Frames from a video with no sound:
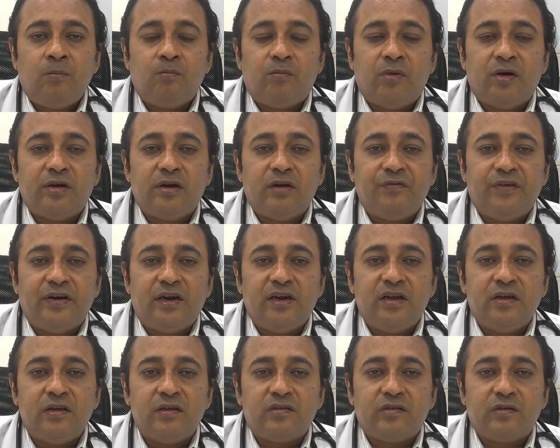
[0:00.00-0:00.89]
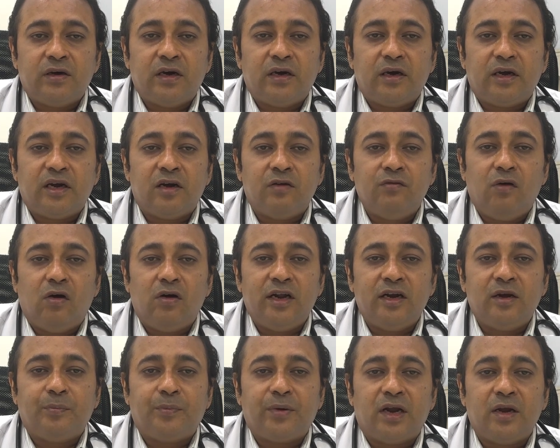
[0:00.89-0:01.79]
But if it is involved
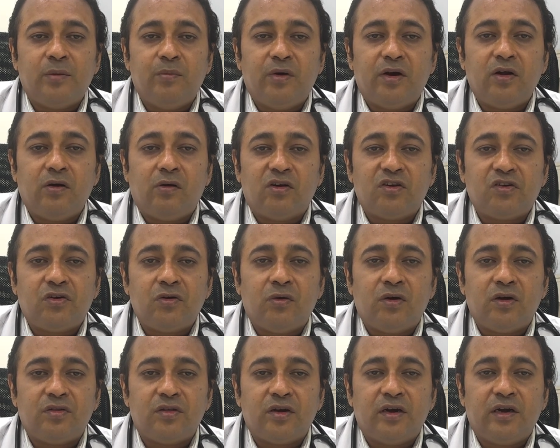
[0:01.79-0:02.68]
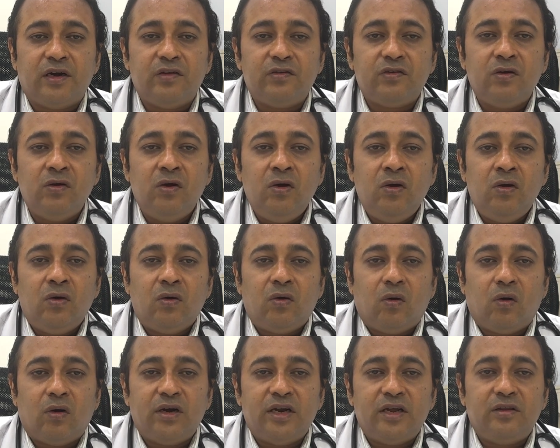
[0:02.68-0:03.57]
in primary osteoarthritis,
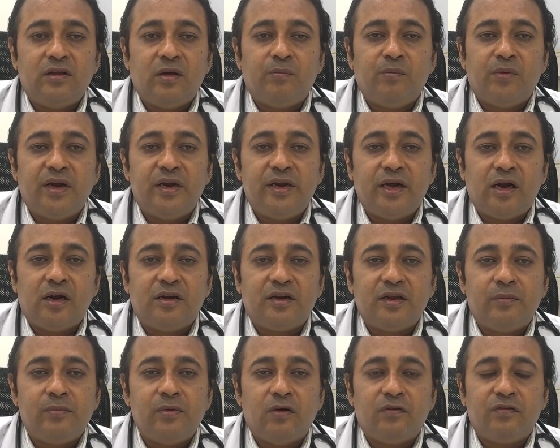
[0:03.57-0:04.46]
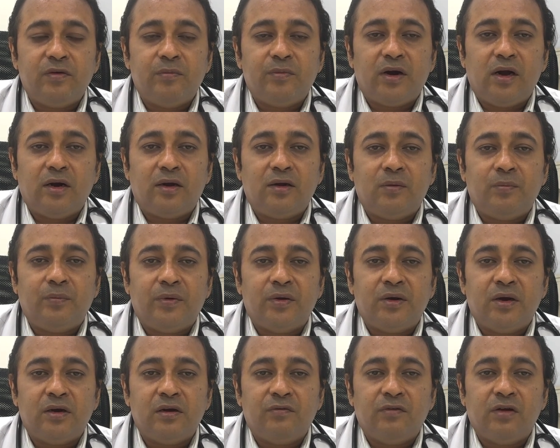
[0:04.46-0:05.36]
only the medial tibiofemoral
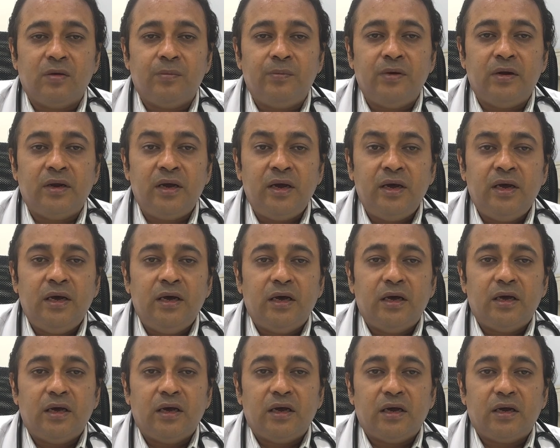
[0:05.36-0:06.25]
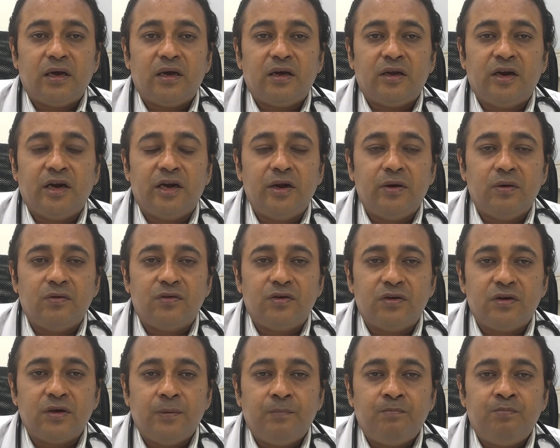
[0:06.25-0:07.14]
component will be
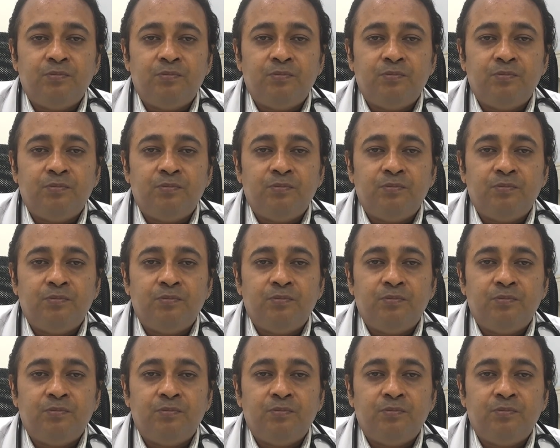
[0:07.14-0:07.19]
reduced.